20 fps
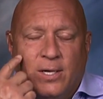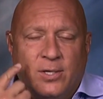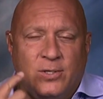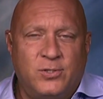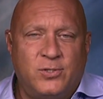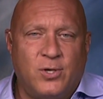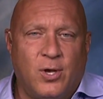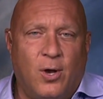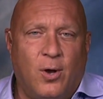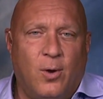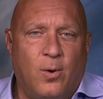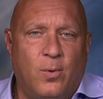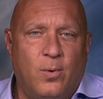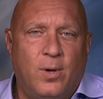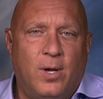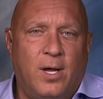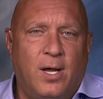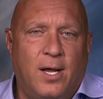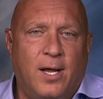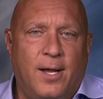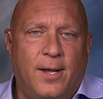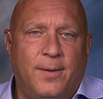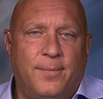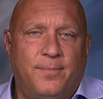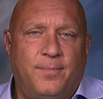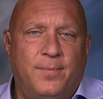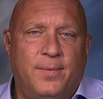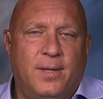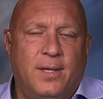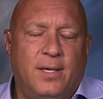So,
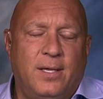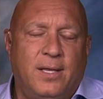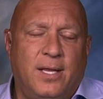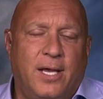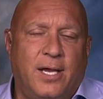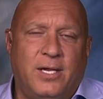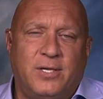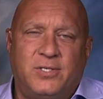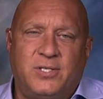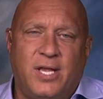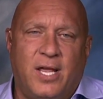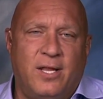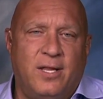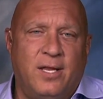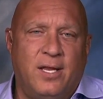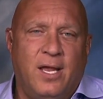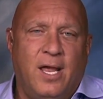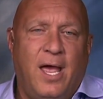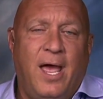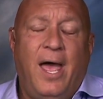like I said,